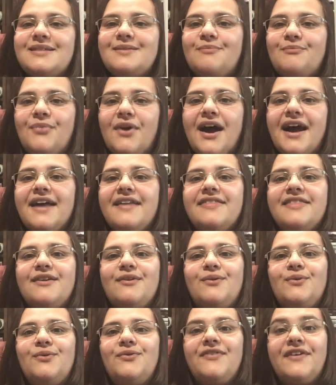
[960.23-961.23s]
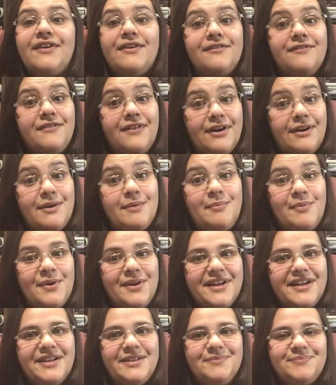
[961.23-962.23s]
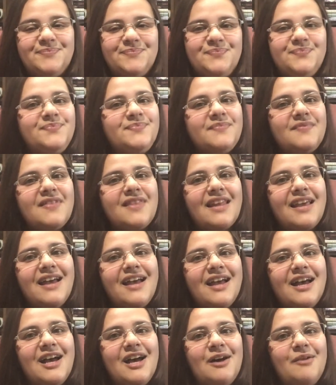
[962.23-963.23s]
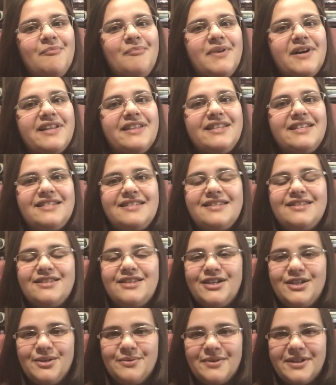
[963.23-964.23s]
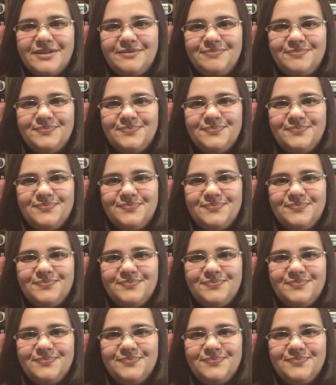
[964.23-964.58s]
and bright and they're all very, very pretty. But this is the new one.